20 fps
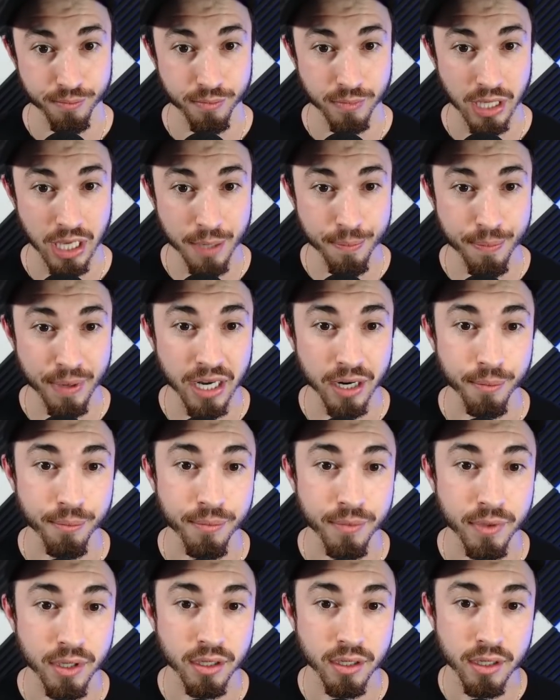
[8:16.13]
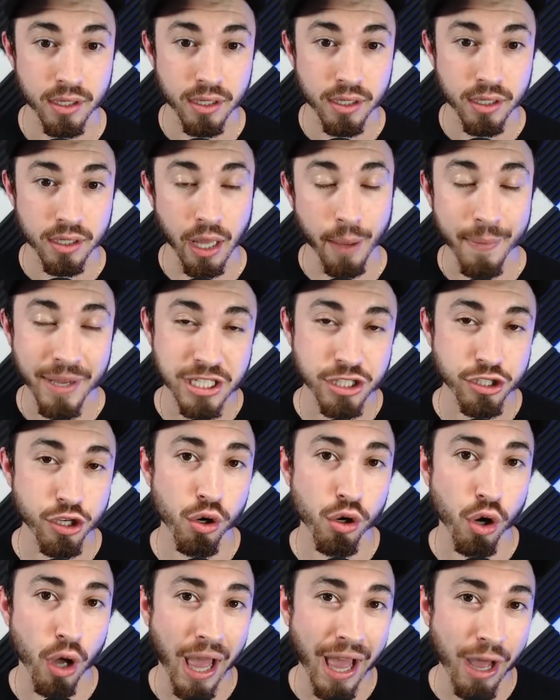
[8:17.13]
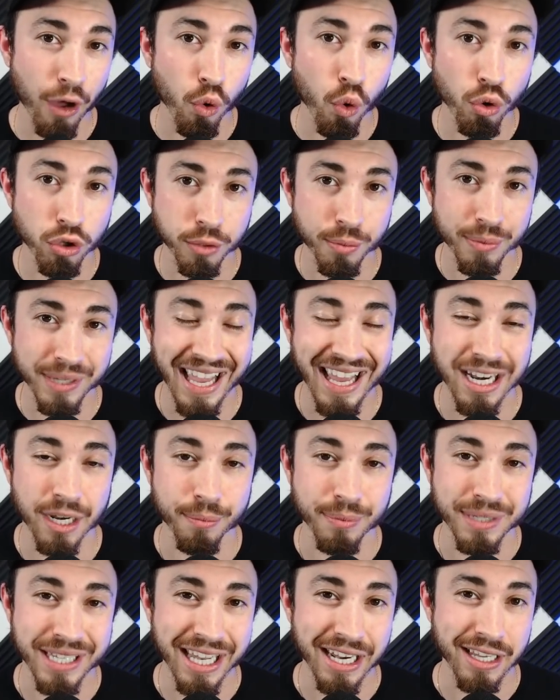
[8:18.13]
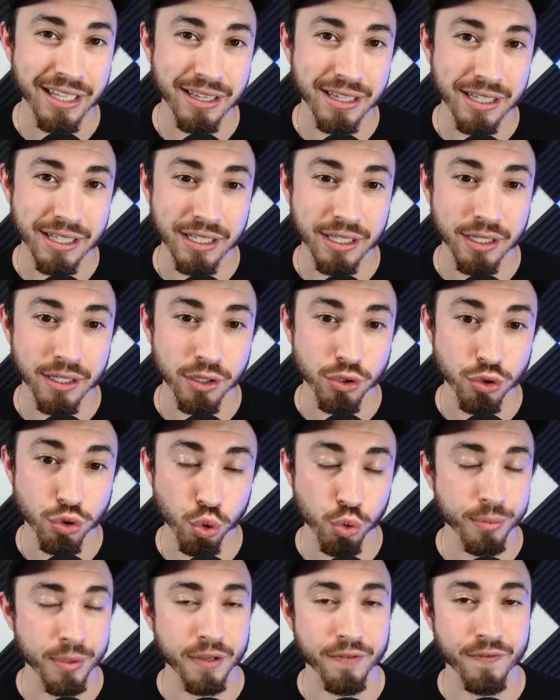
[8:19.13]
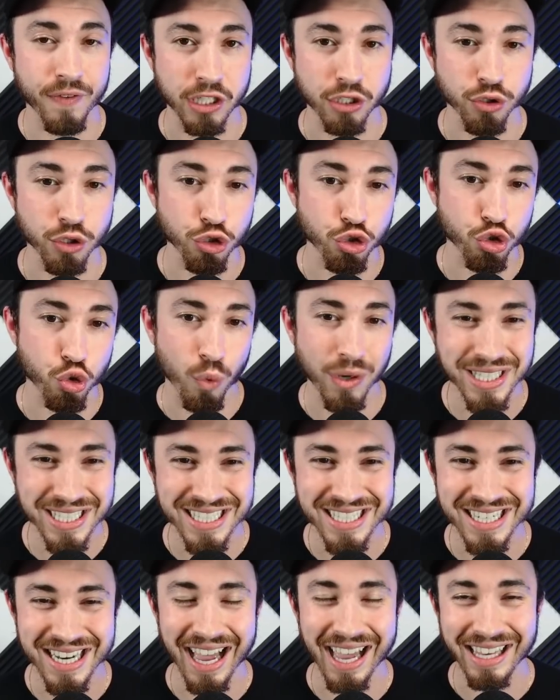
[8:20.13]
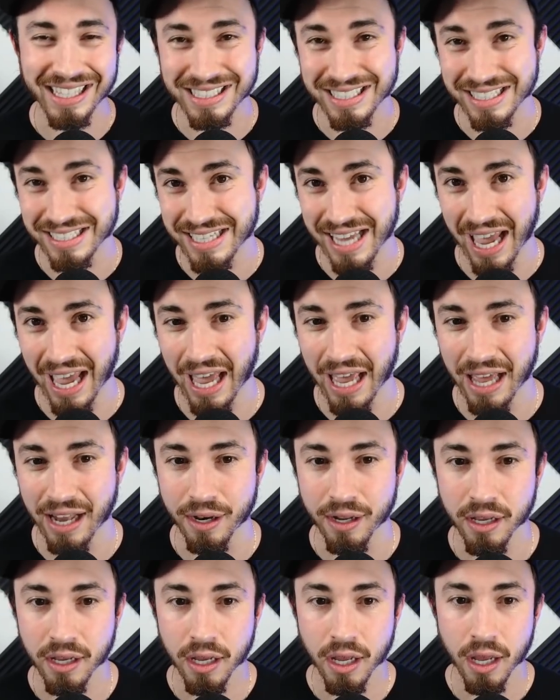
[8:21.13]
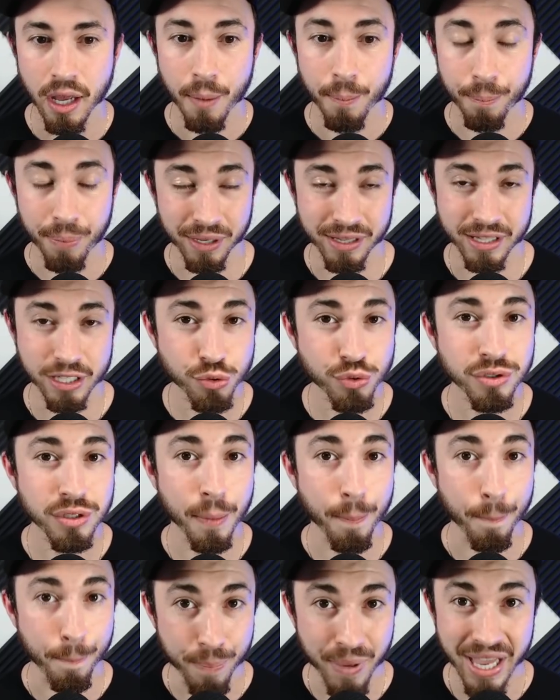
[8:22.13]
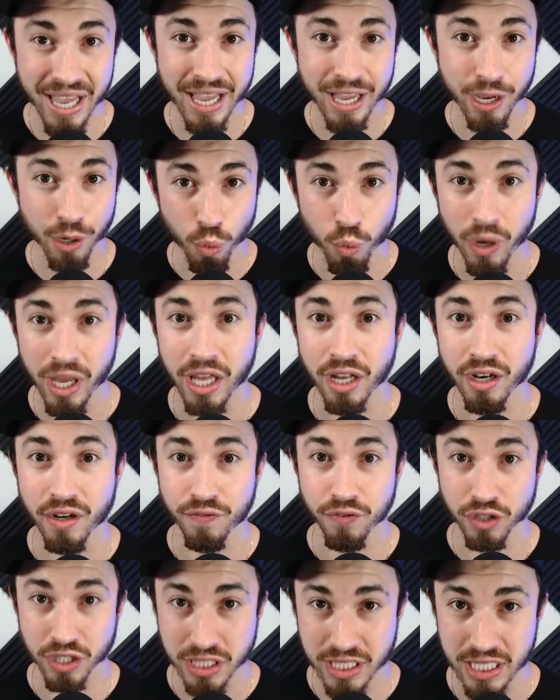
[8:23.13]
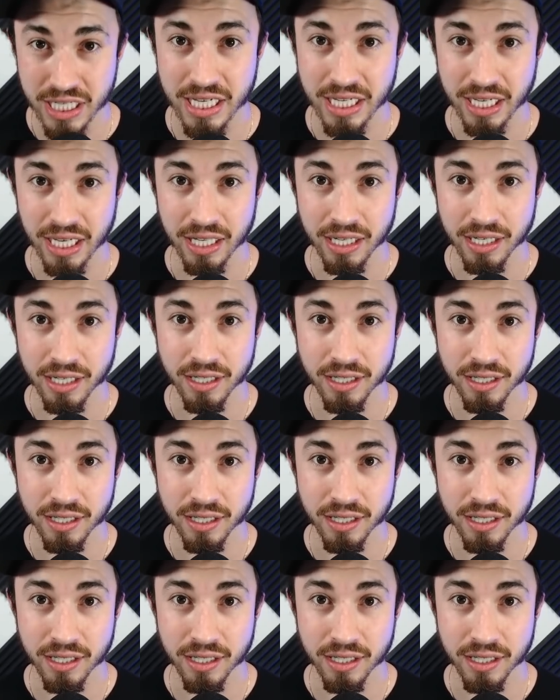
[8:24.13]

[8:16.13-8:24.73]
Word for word: He beat him. Now Minnesota ultimately ended up getting the dual meet victory, 29 to 10, but this was a big win for Deakin.